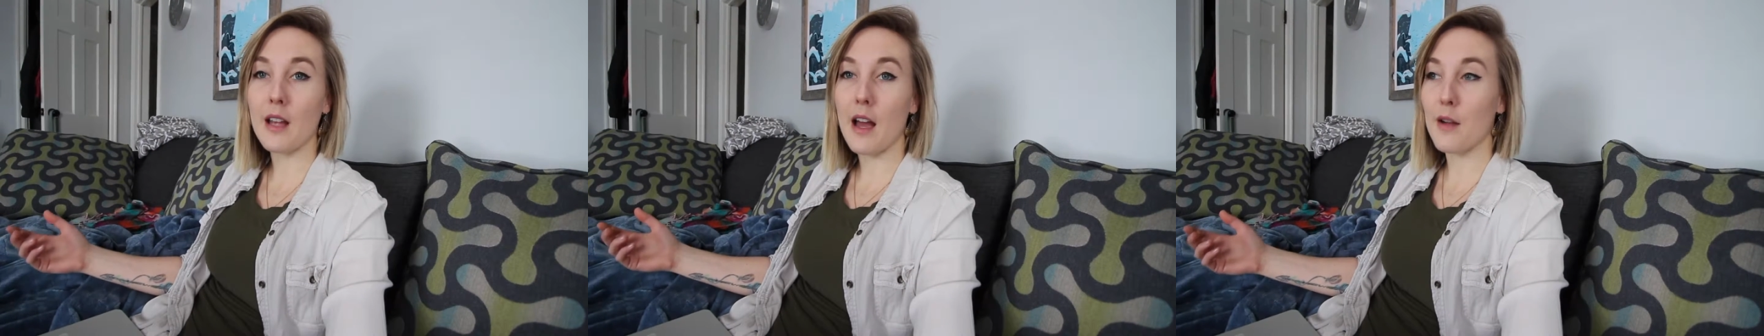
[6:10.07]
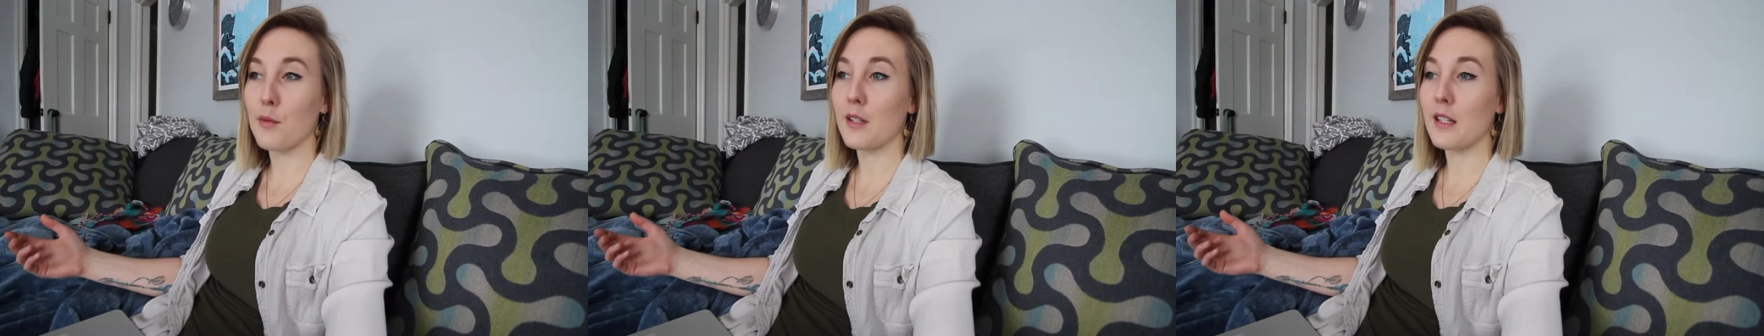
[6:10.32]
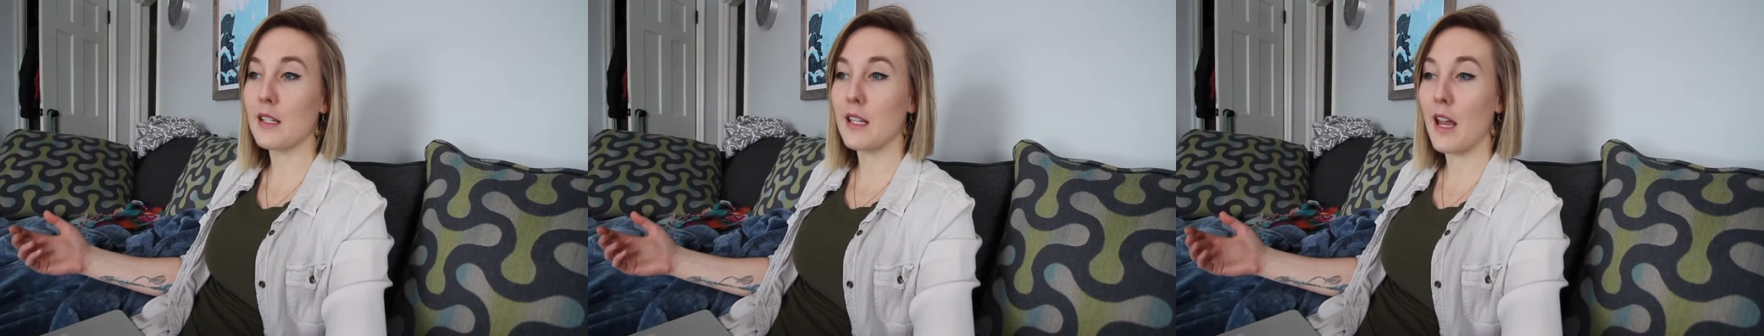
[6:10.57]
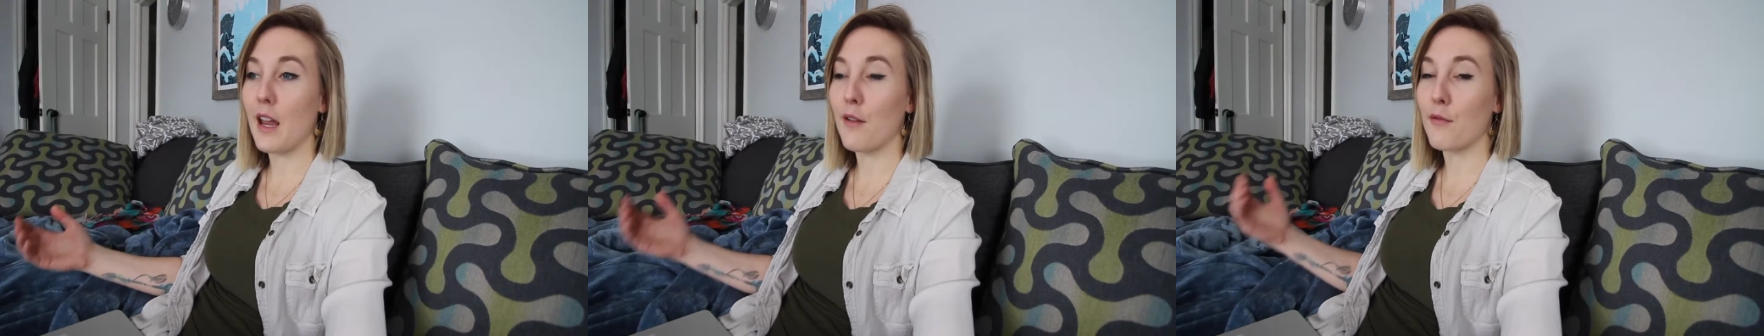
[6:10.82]
I would
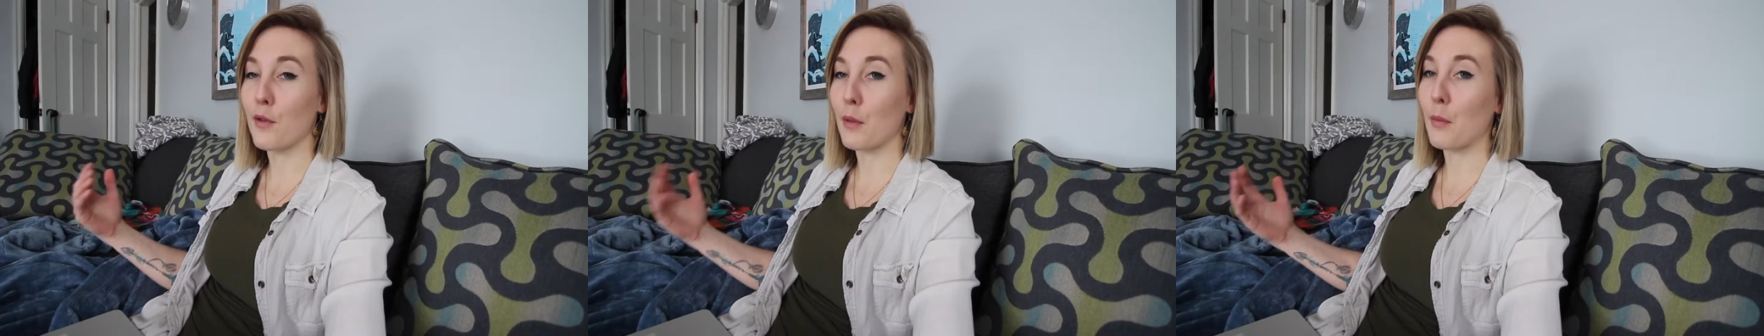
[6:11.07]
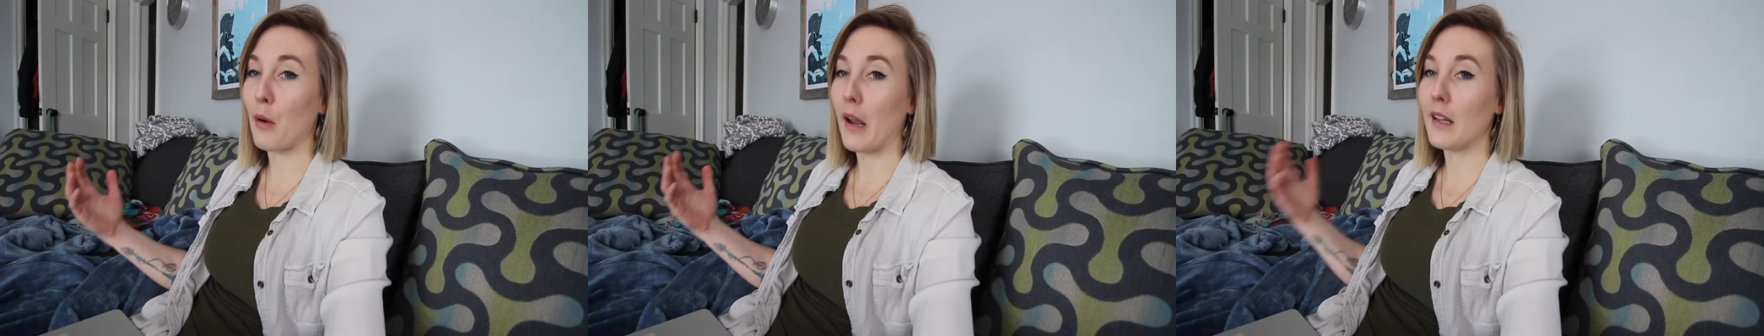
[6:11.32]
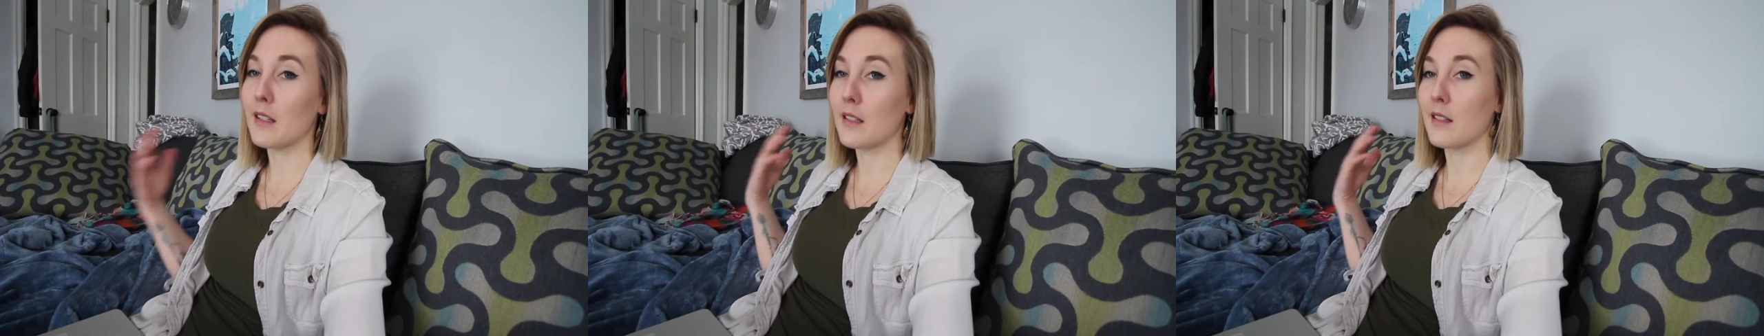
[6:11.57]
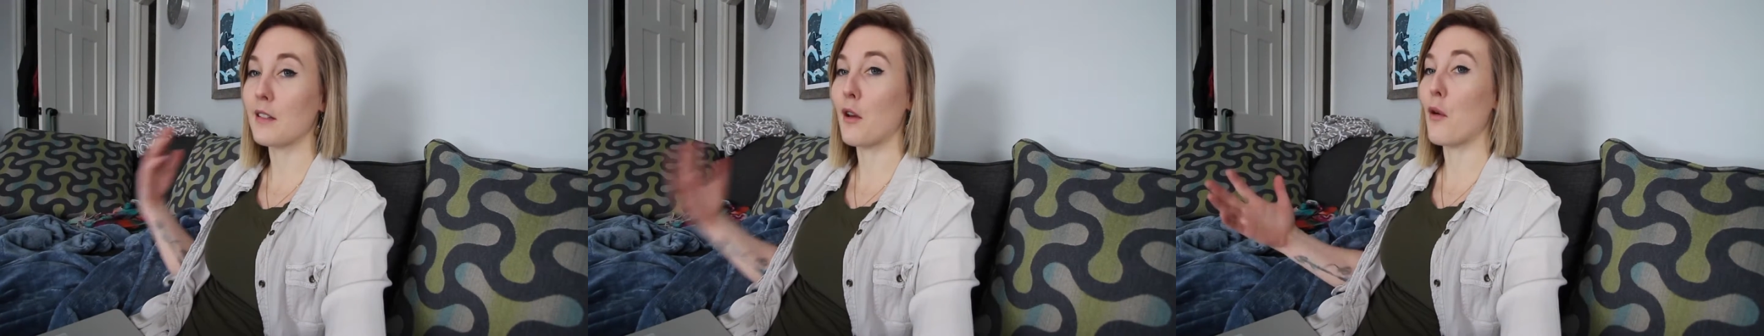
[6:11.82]
say for the
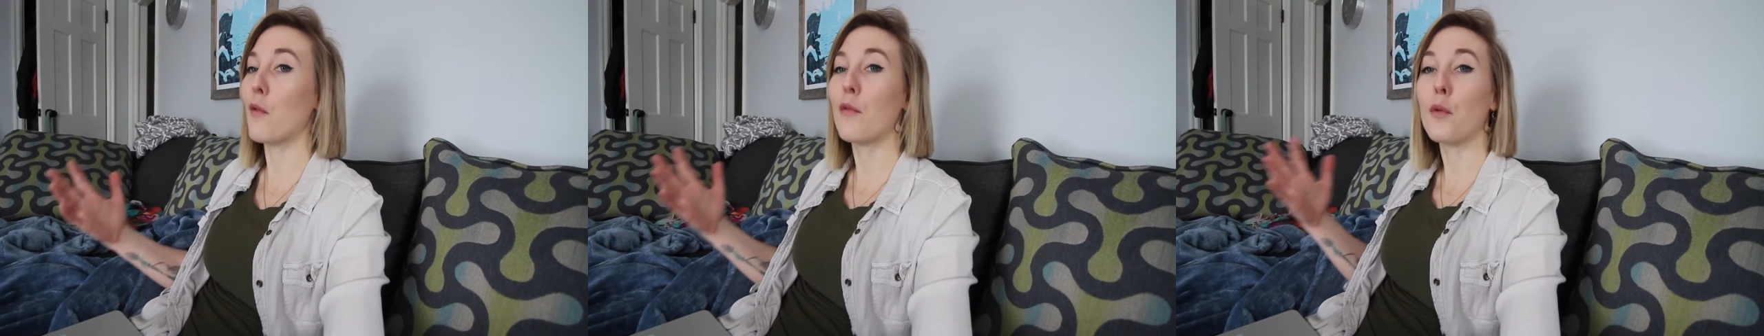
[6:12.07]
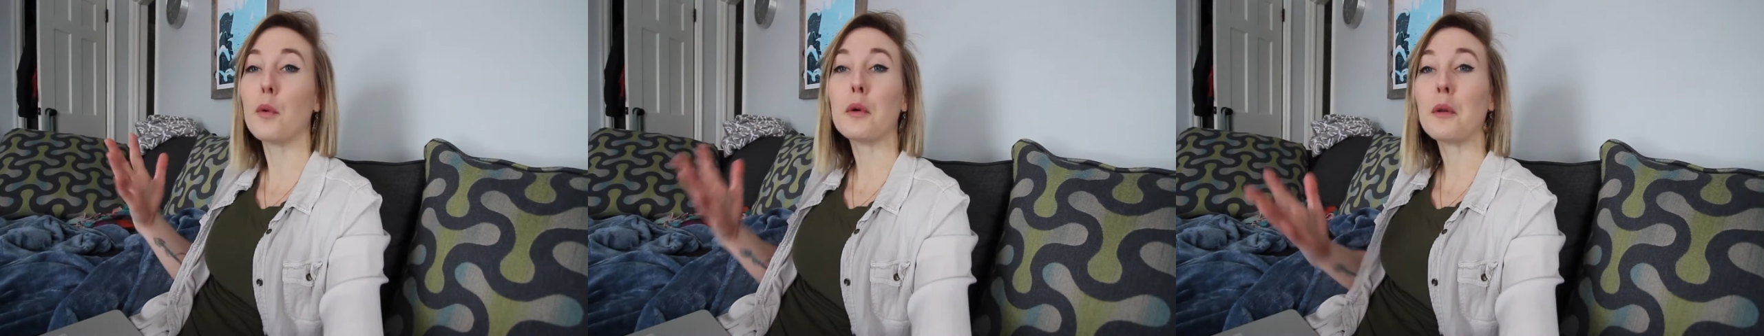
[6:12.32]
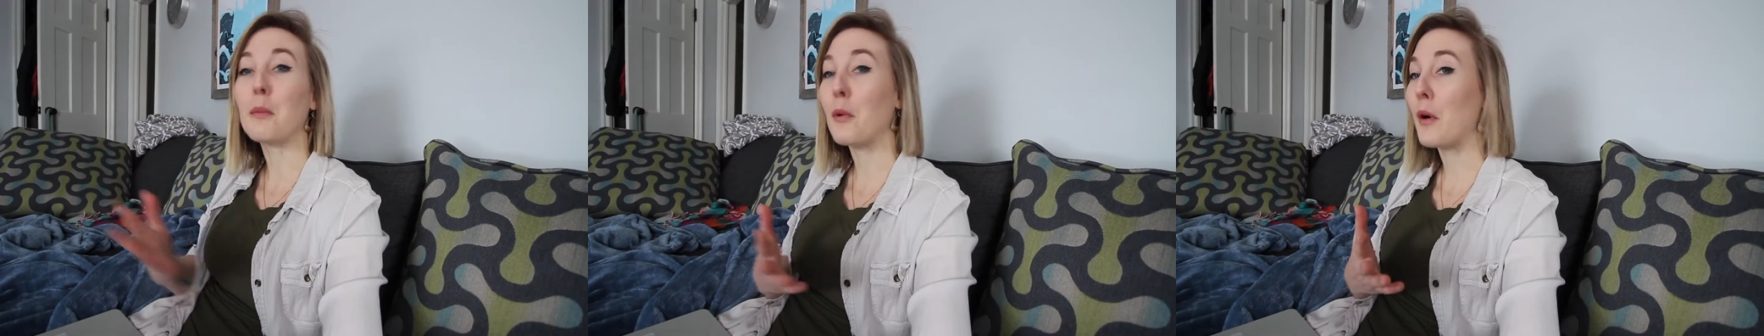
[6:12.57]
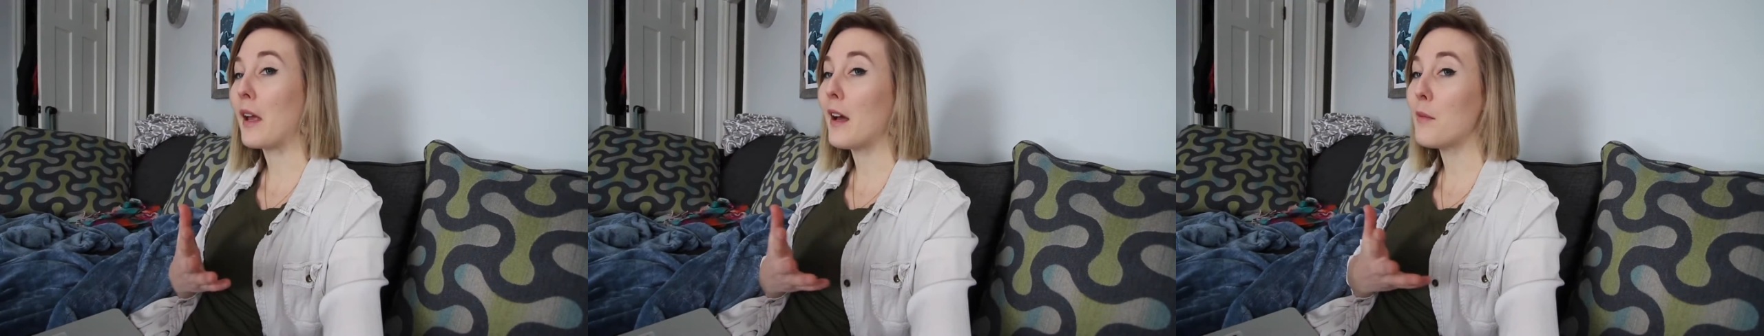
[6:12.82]
price, go for the
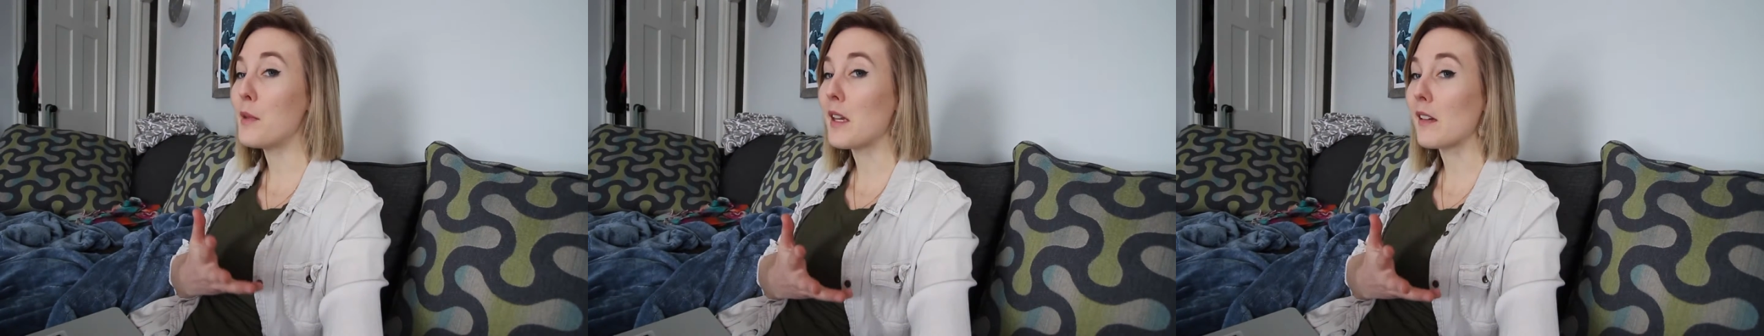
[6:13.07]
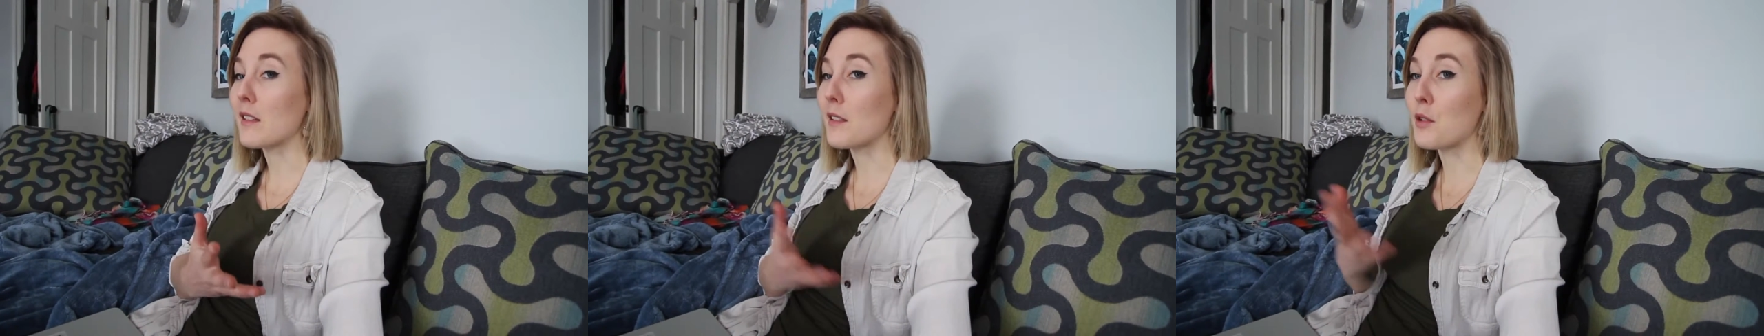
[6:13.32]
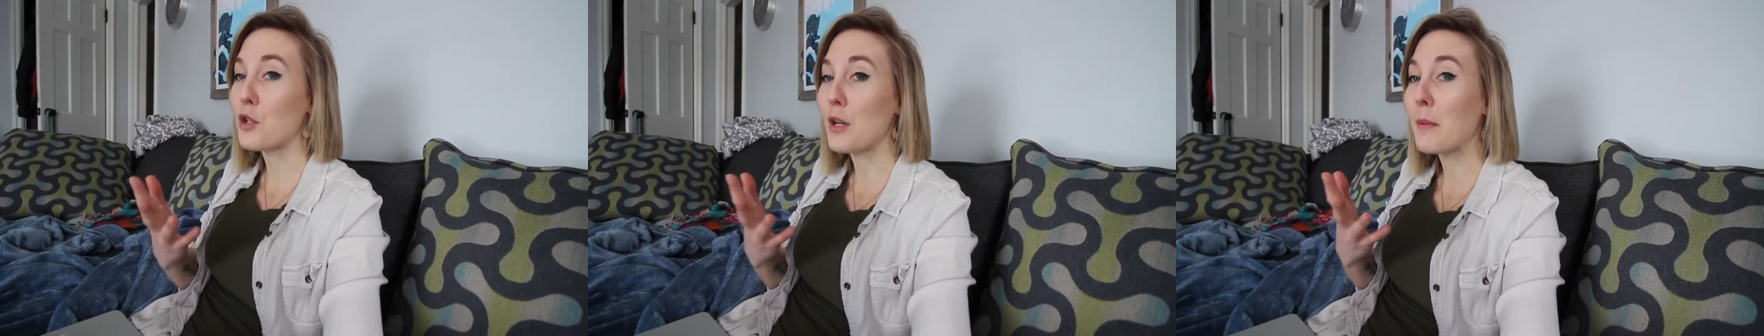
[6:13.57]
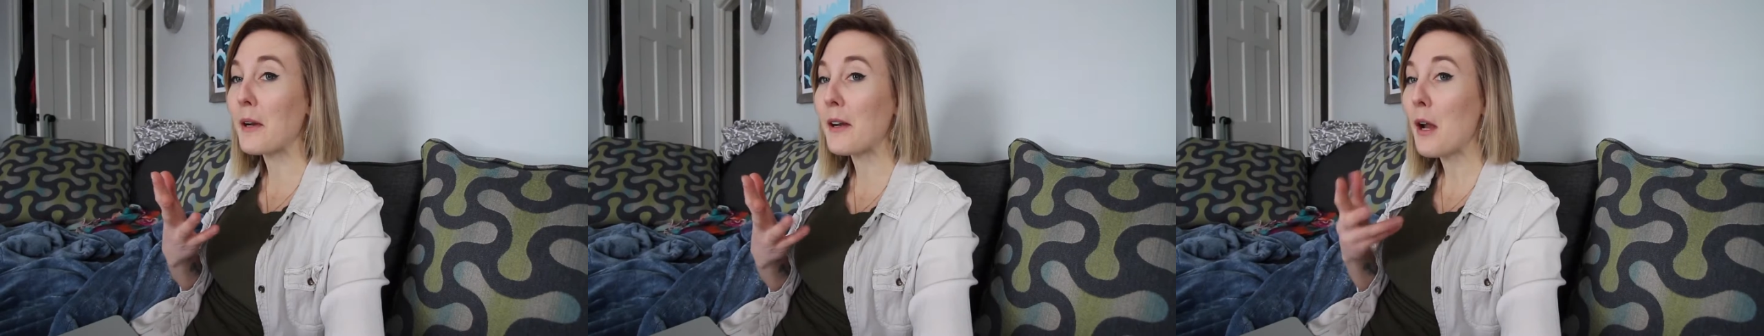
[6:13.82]
Boya because it's
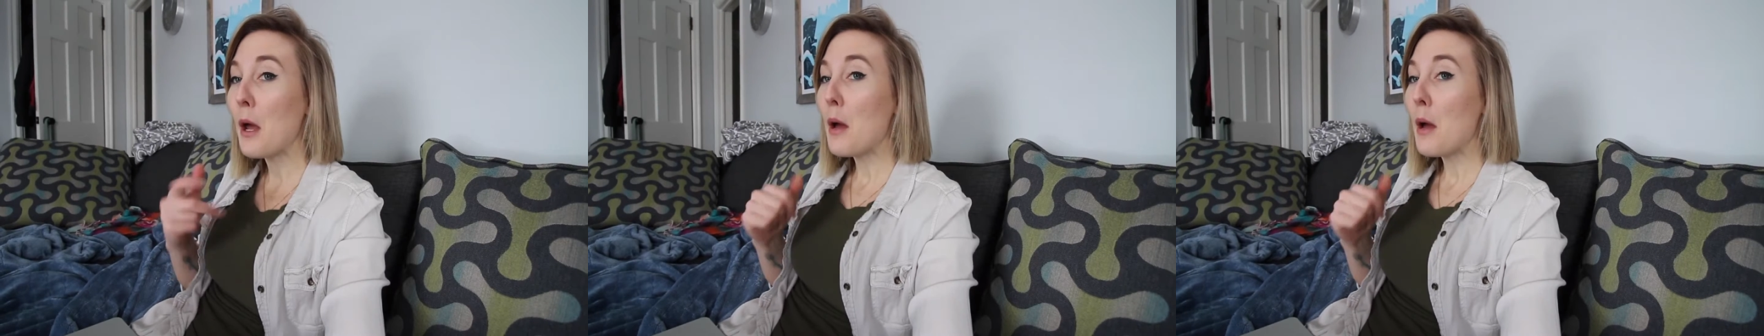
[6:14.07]
cheaper.